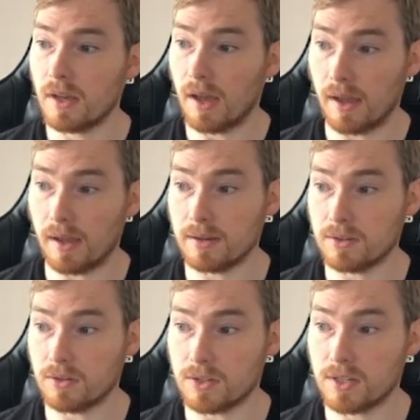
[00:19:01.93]
and
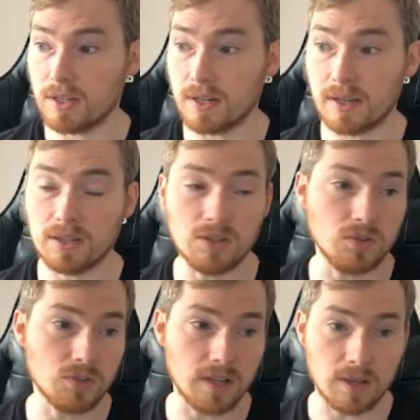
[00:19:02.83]
you can see like a
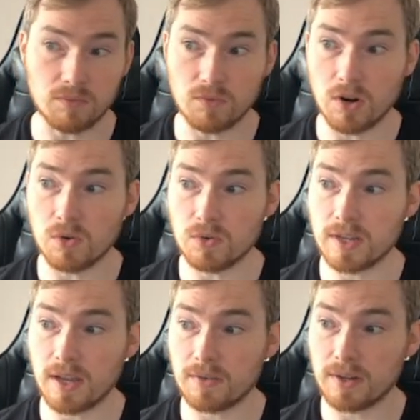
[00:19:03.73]
username role
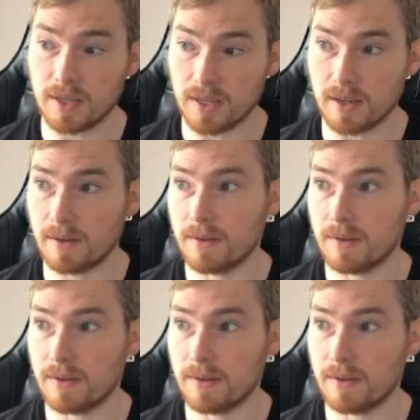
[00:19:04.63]
down here.